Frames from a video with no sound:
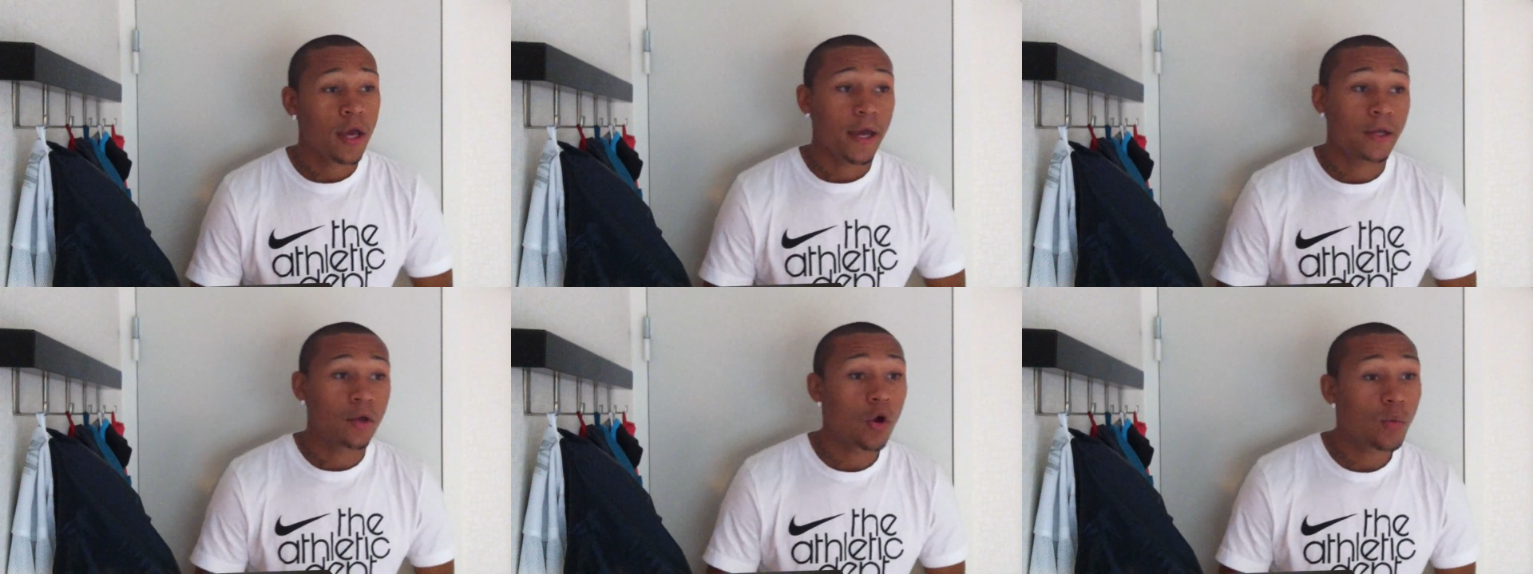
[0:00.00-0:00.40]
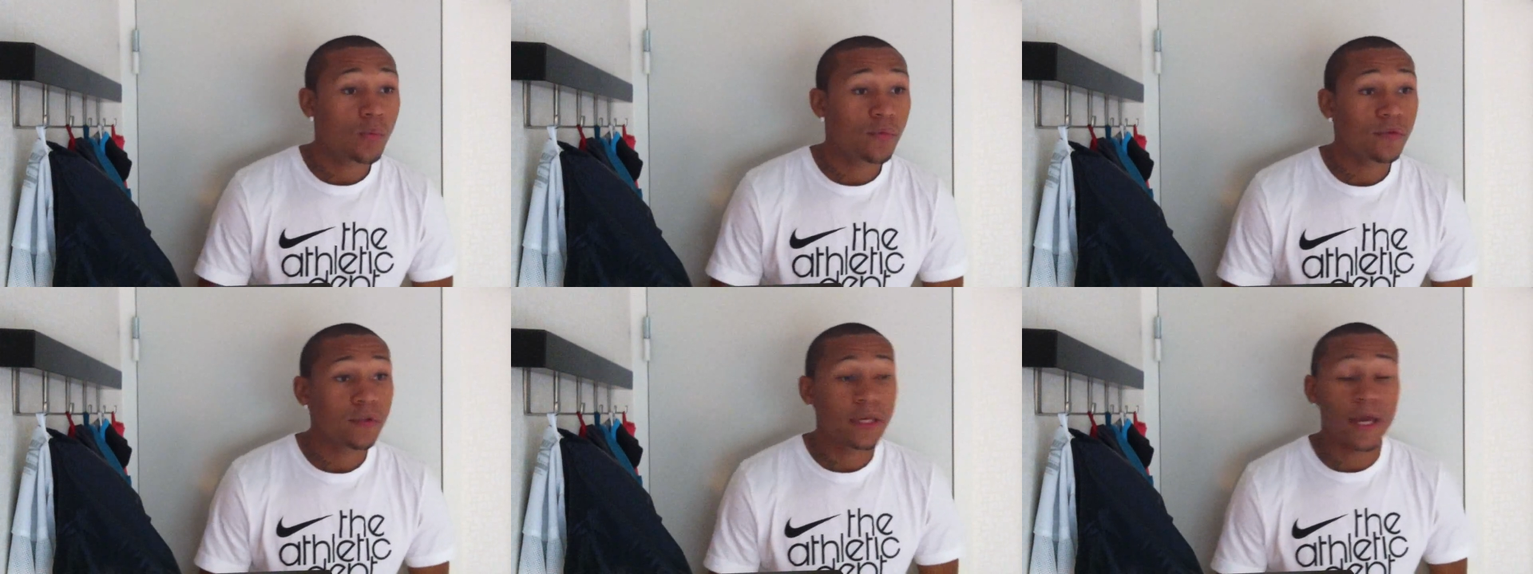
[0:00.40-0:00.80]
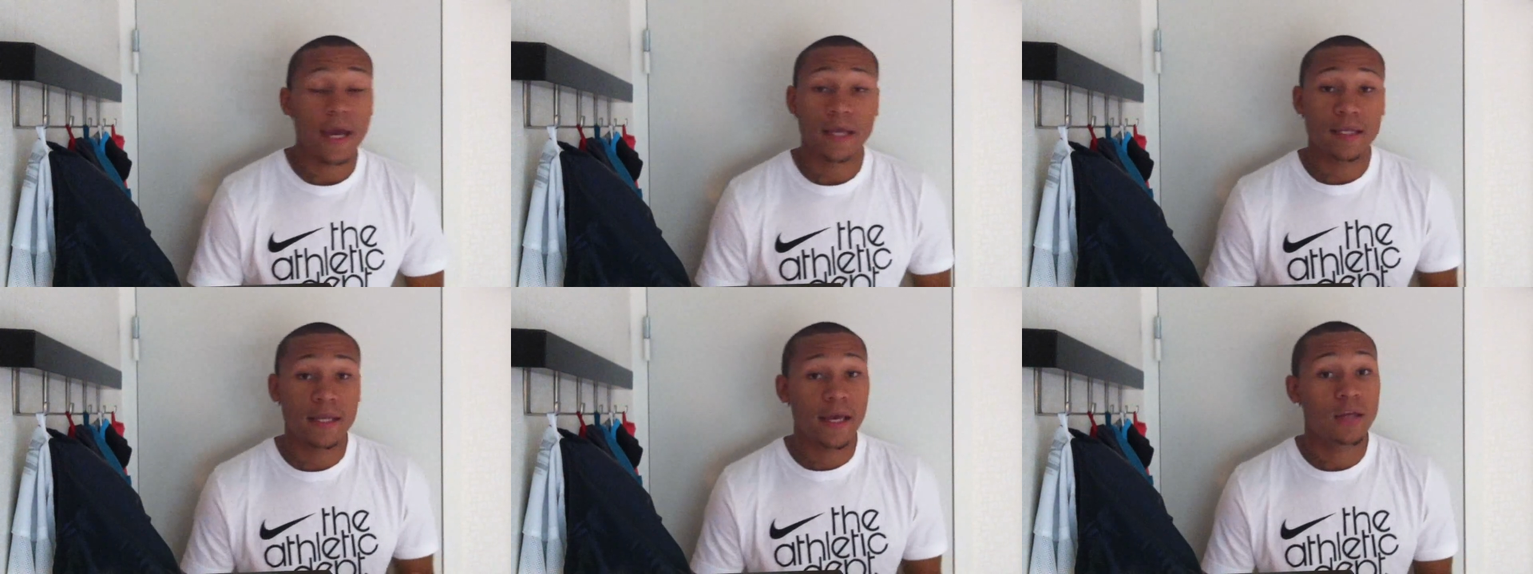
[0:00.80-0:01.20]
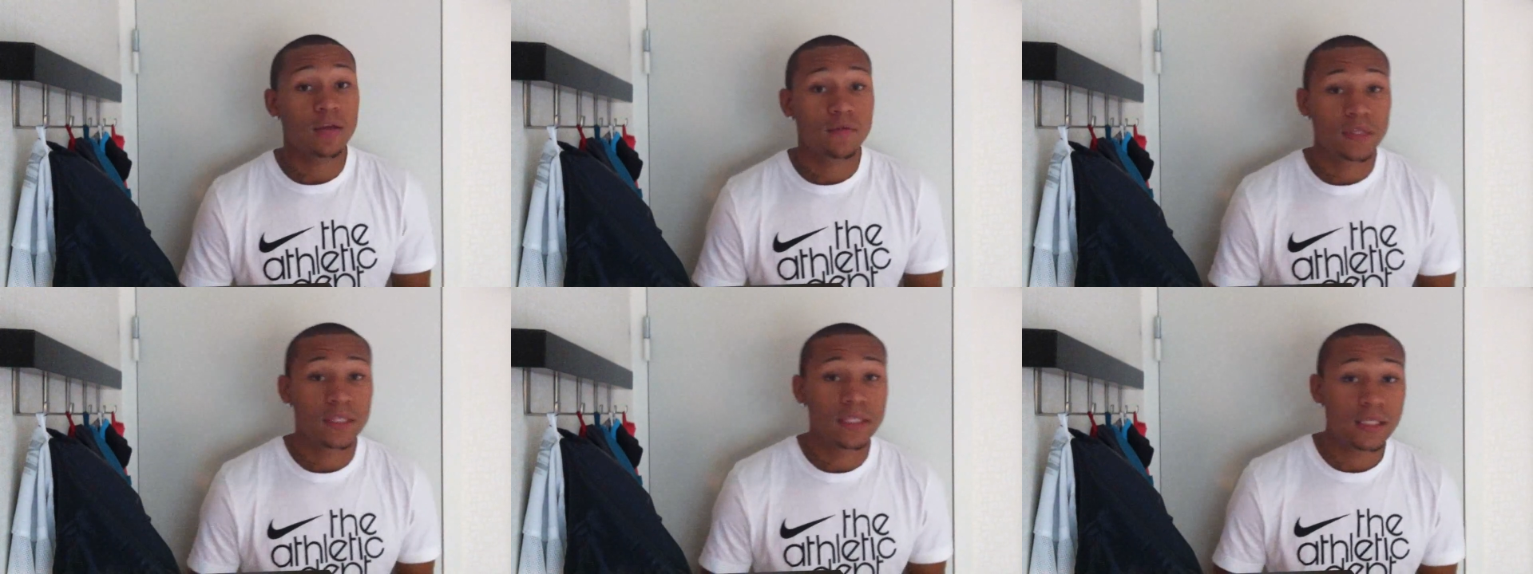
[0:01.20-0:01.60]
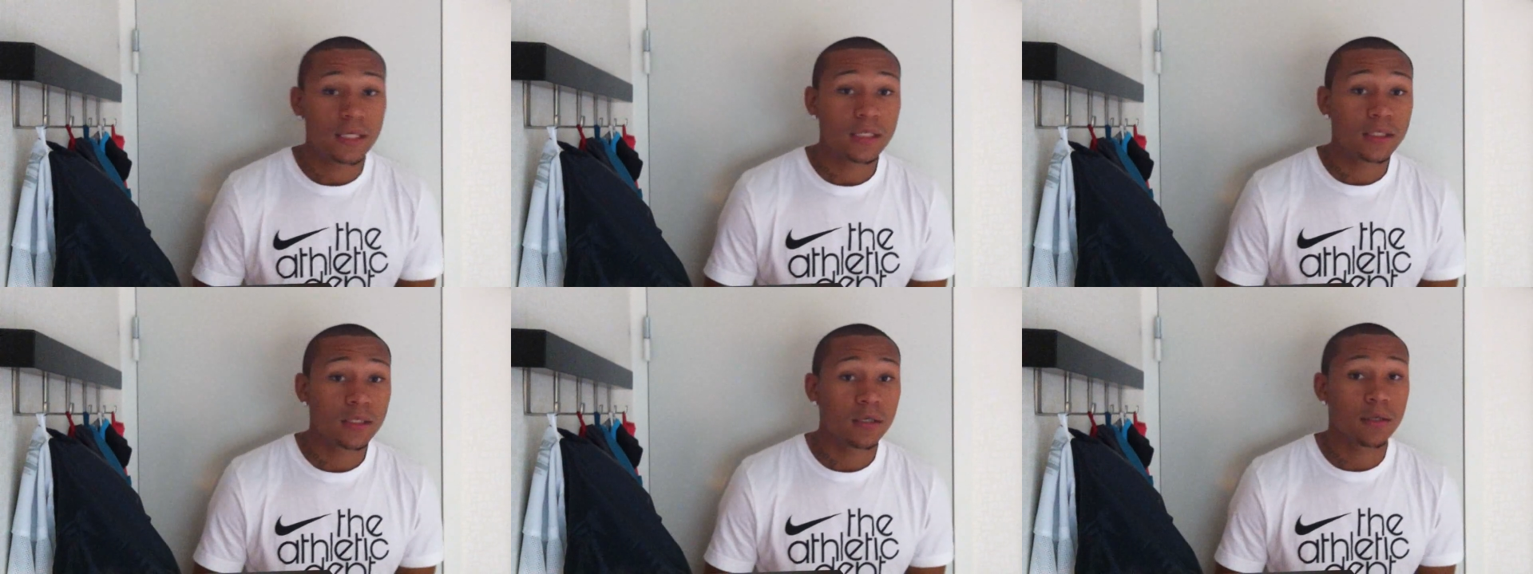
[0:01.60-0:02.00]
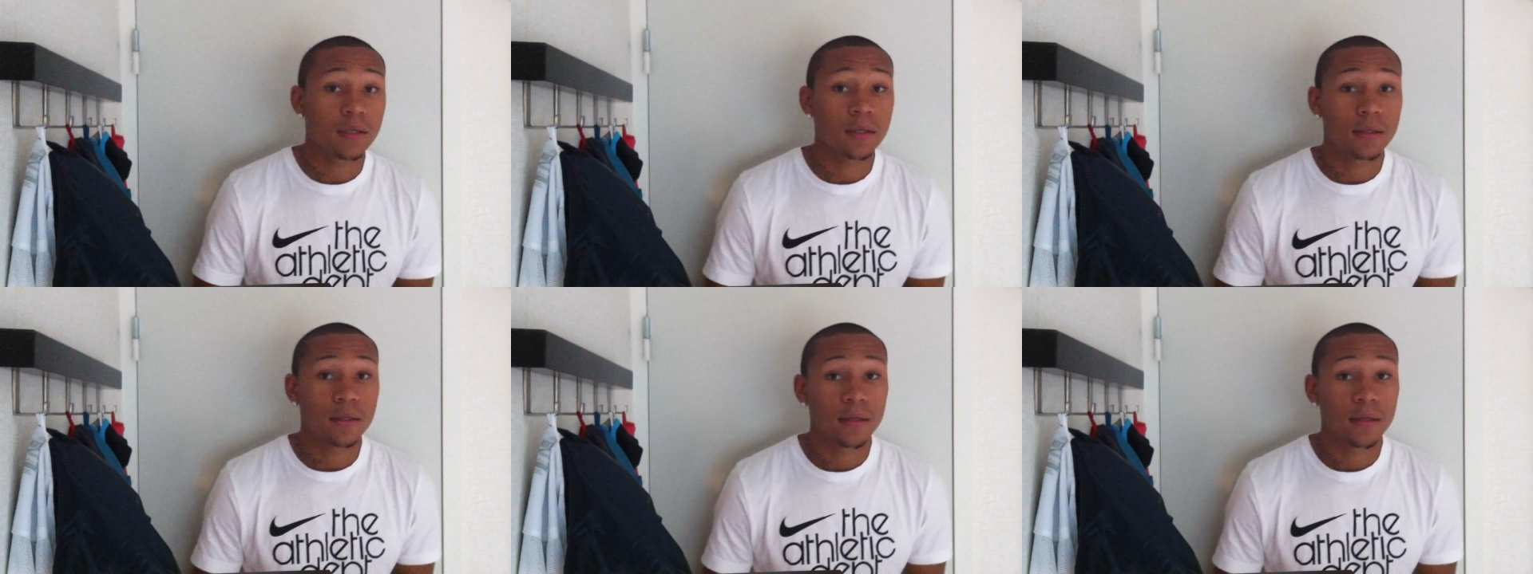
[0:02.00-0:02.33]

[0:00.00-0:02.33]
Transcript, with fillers: and hopefully at the end of the season